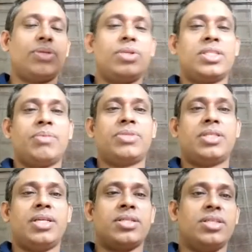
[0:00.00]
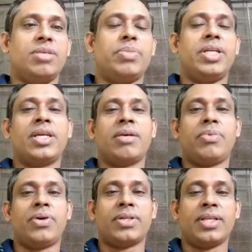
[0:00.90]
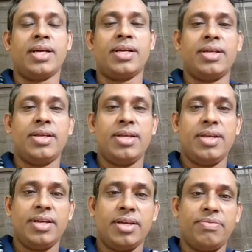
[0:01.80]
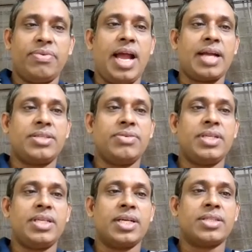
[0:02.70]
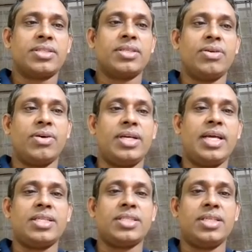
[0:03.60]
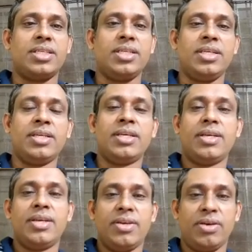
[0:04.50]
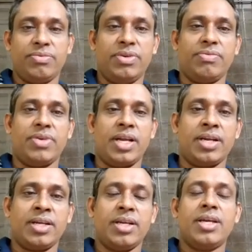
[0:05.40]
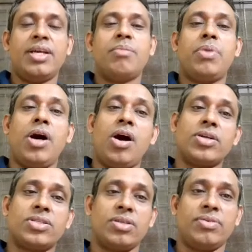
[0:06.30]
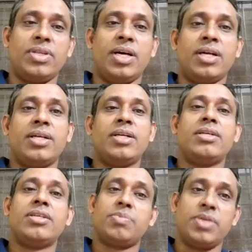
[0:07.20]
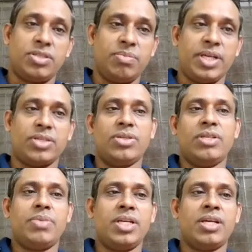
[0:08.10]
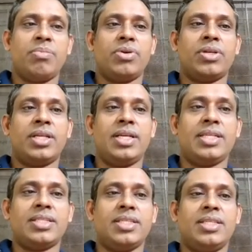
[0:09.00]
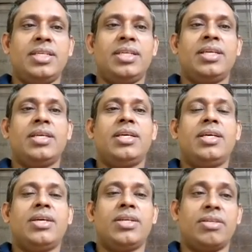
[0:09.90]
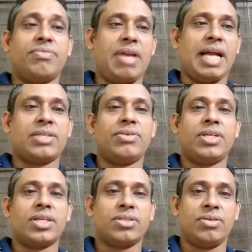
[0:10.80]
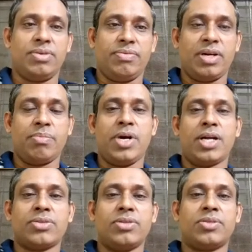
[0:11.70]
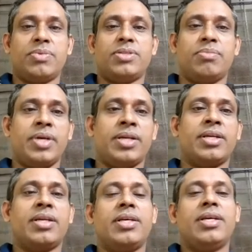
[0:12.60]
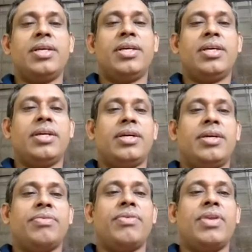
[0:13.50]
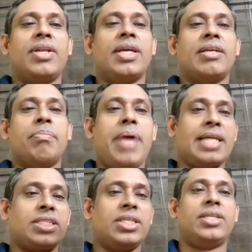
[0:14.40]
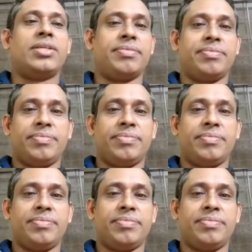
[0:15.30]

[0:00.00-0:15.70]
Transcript: substance depending upon the refractive index or density of different parts of the specimen. So depending upon the density, the refractive index of different parts of the specimen, we will get a pattern,